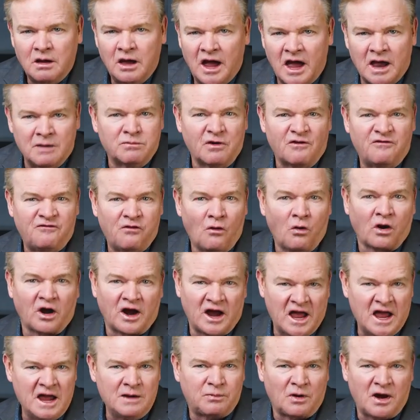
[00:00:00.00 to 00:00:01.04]
And before
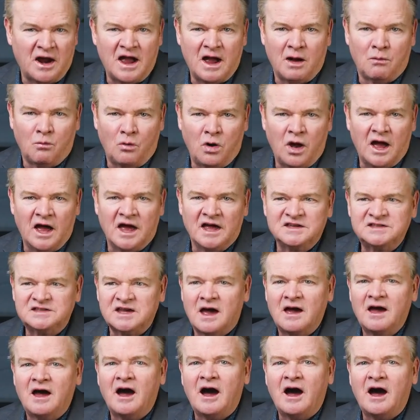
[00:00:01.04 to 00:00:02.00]
Abraham was,